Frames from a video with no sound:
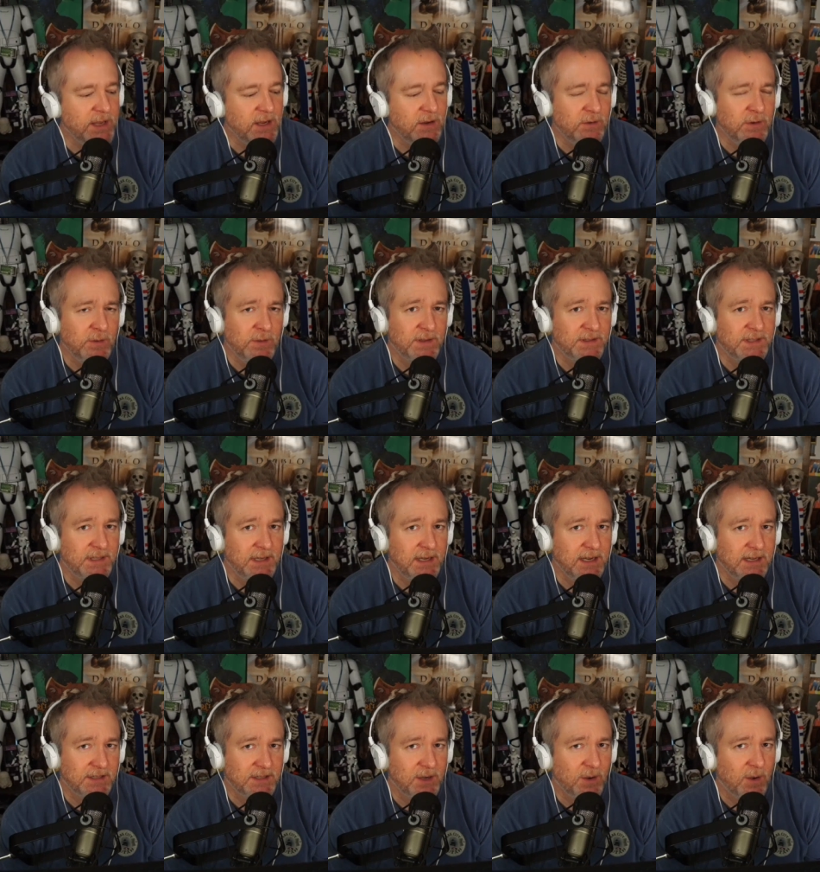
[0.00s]
Okay. You do this in
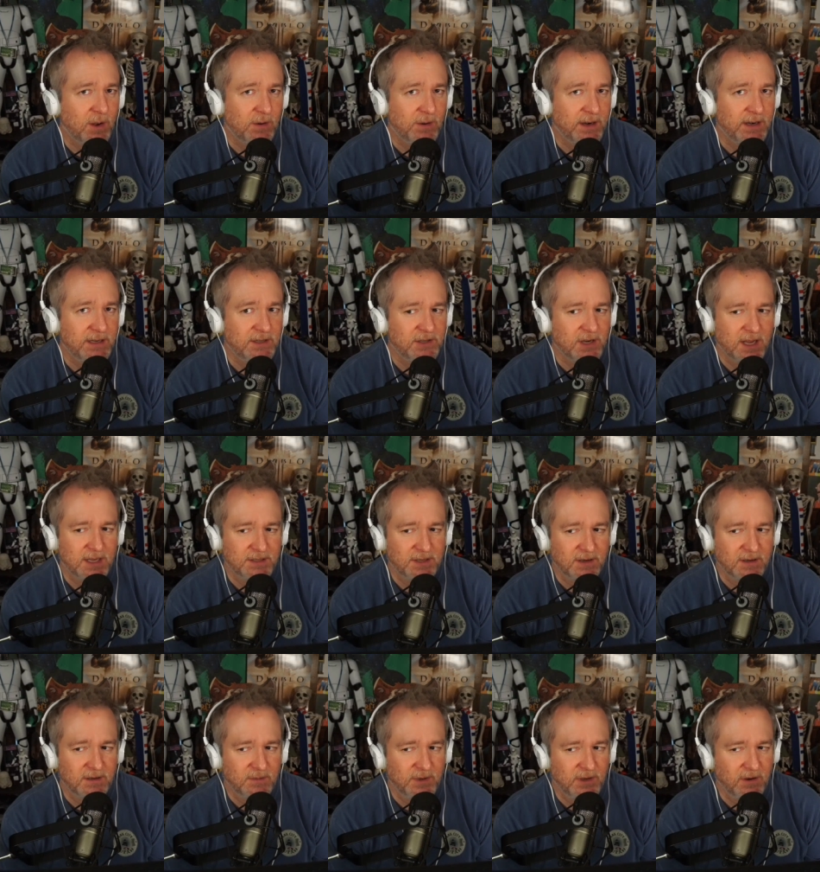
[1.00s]
ESO already, Josh.
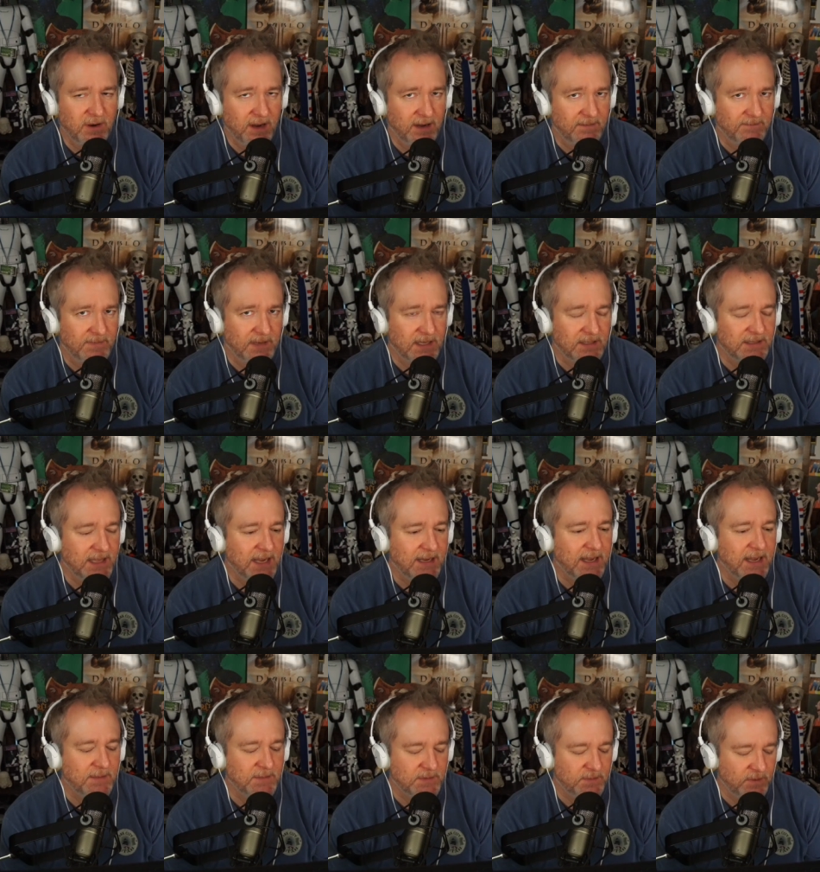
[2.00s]
You're going to be great because that
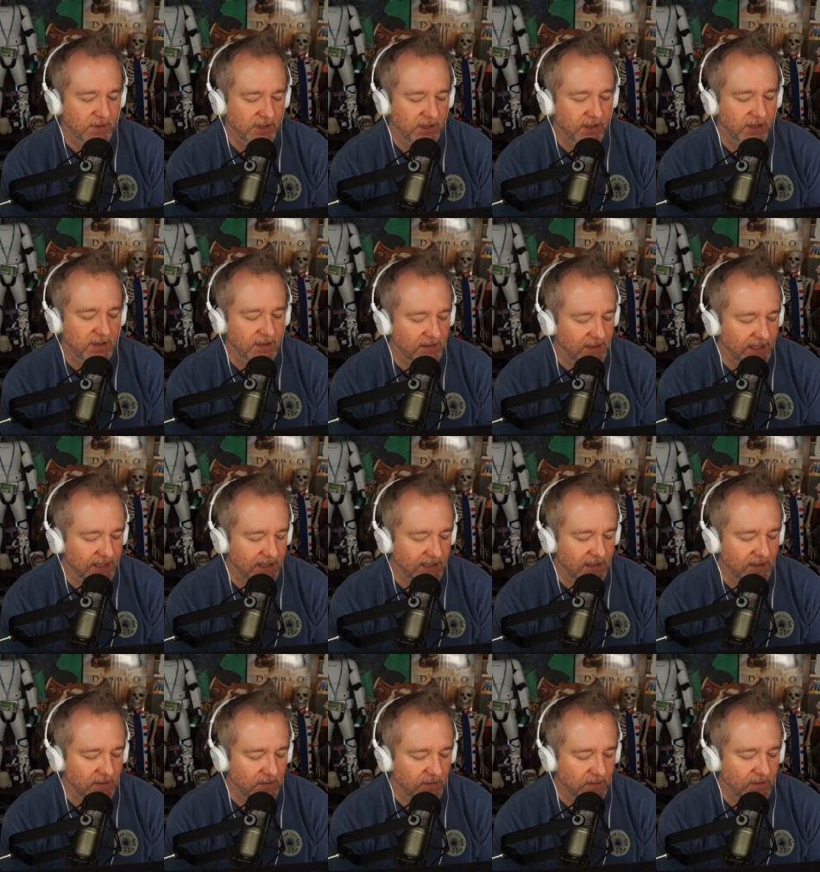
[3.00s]
game's really good at letting
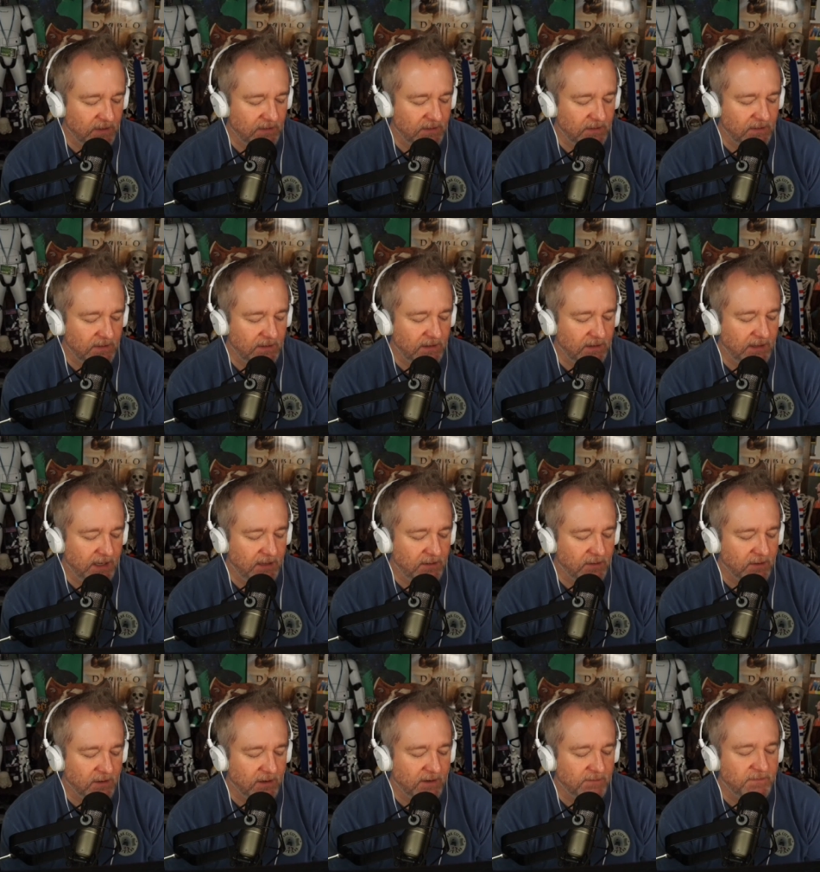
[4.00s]
you
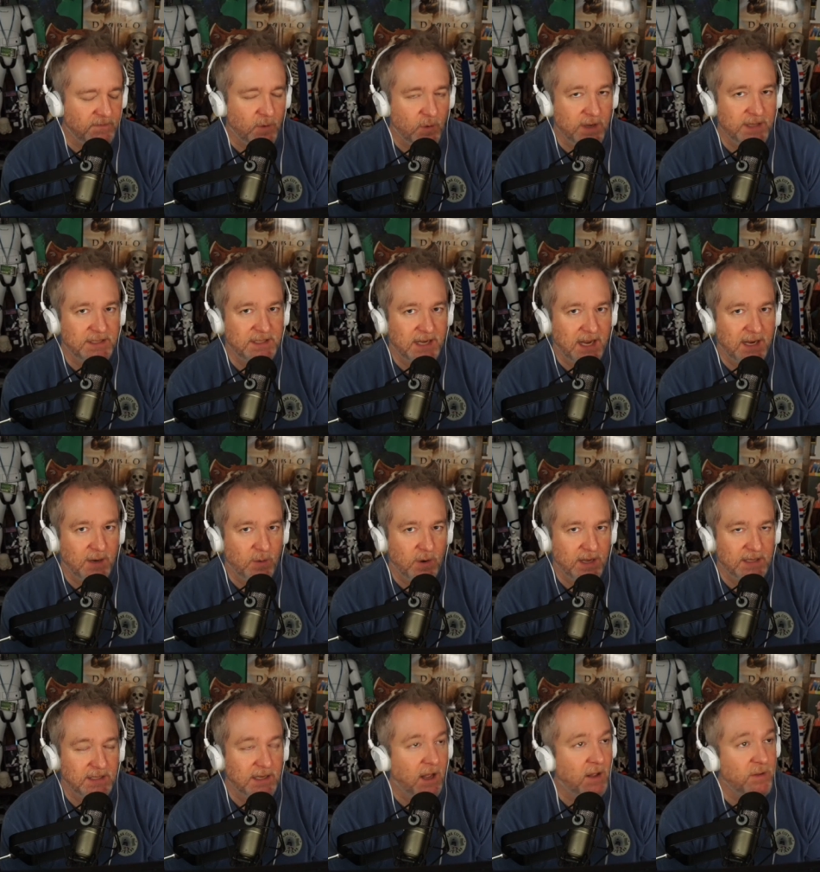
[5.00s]
either avoid side
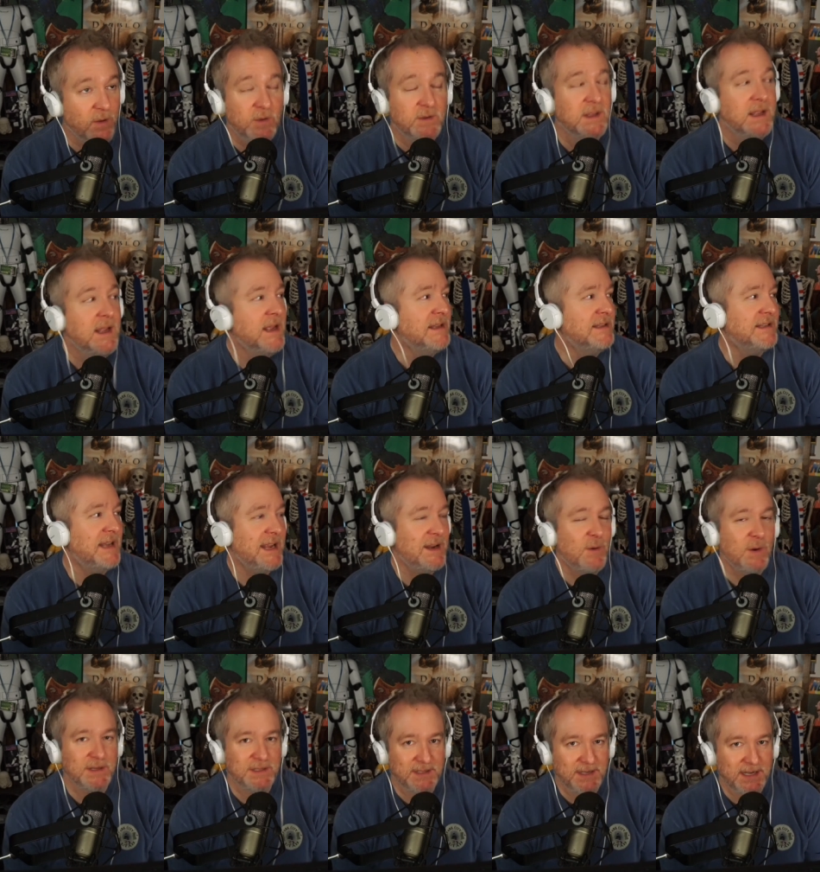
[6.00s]
quests. Although side
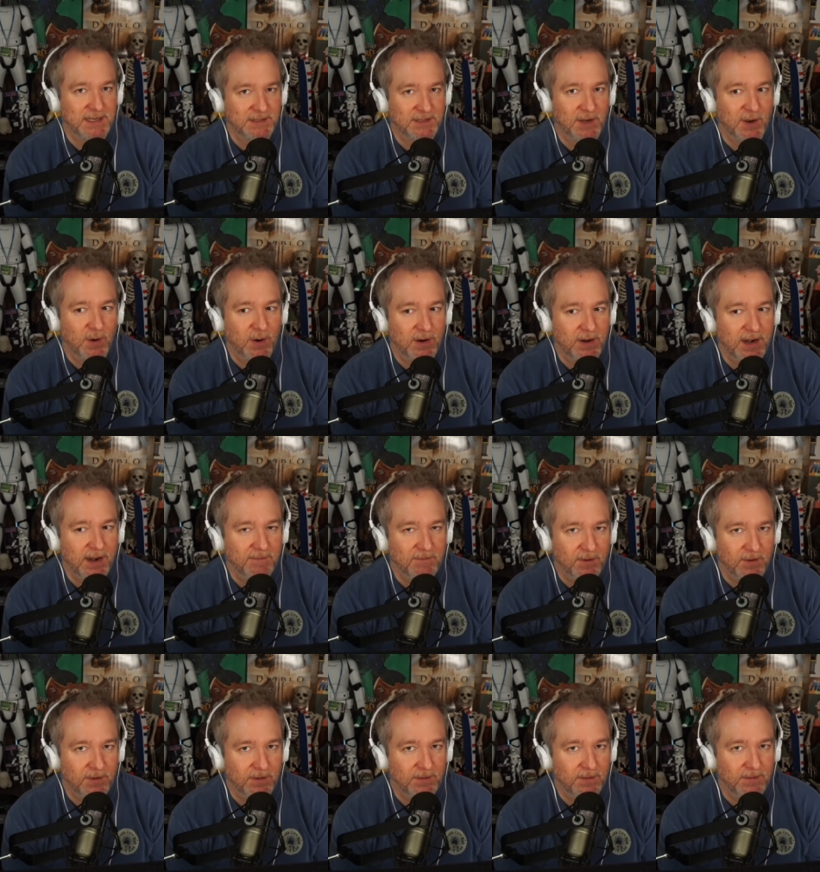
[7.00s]
quests in ESO are
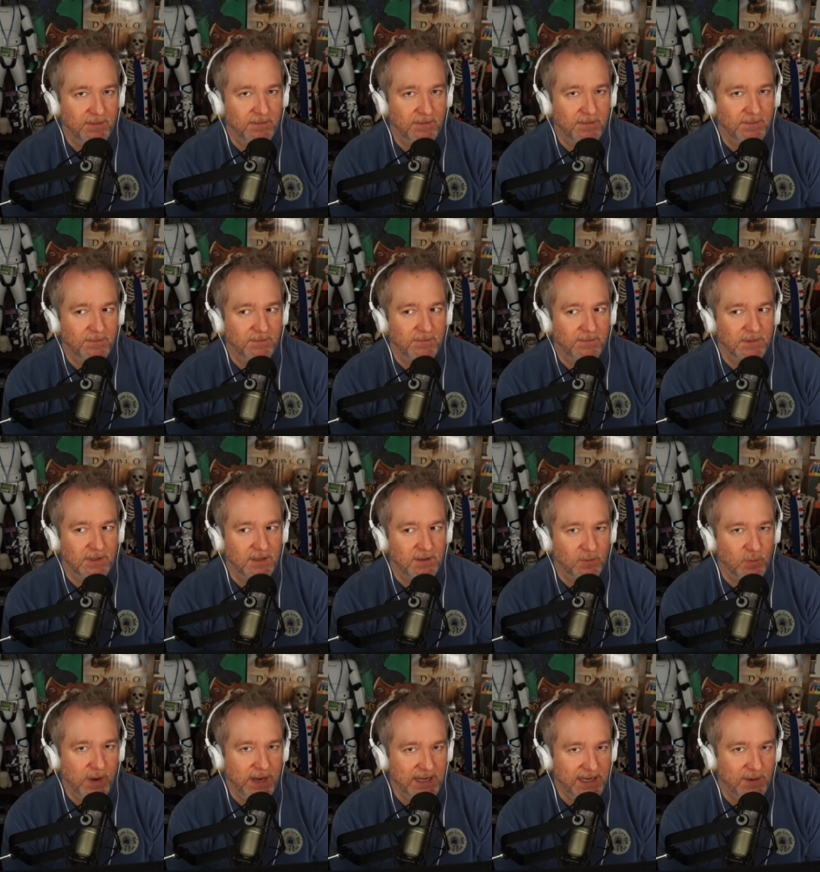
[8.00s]
never
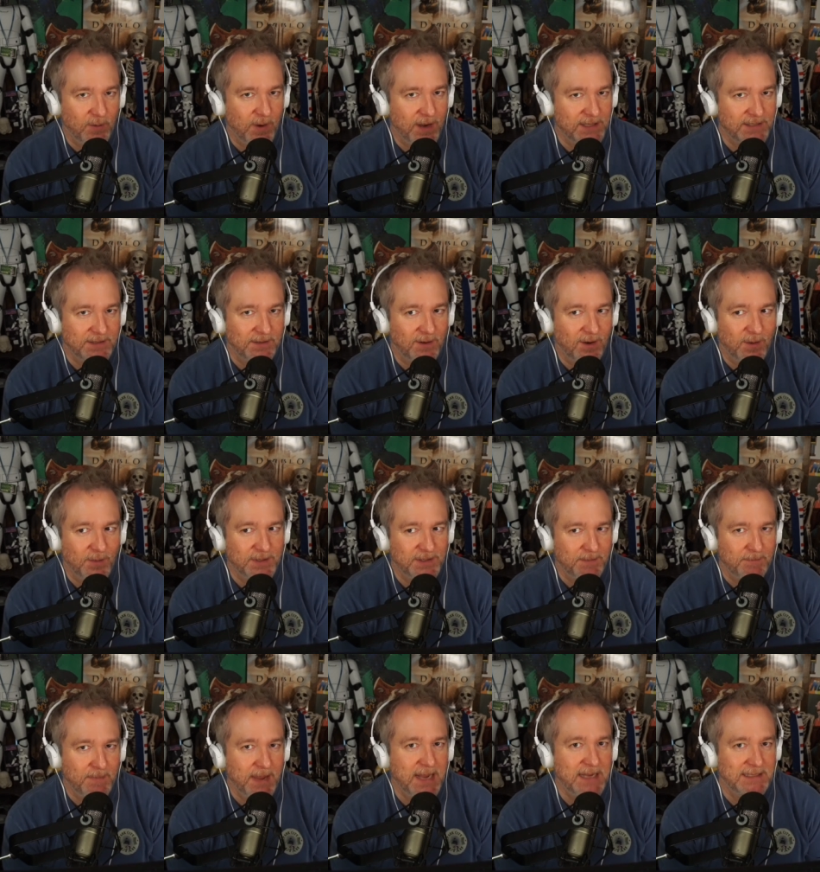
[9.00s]
little weenie quests. They're always
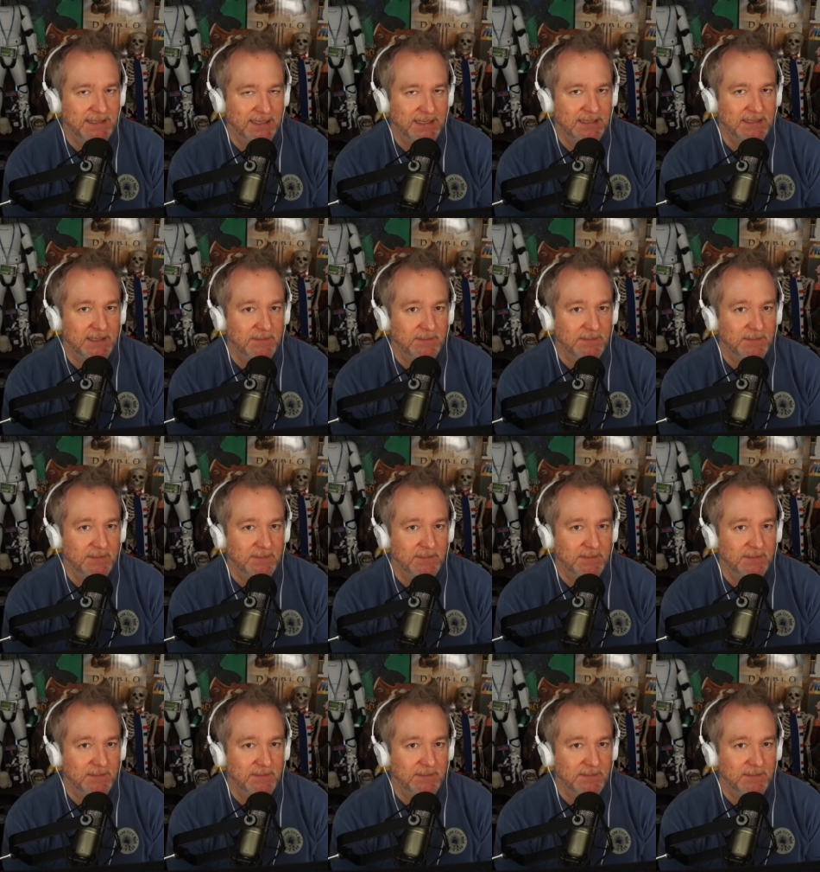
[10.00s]
amazing.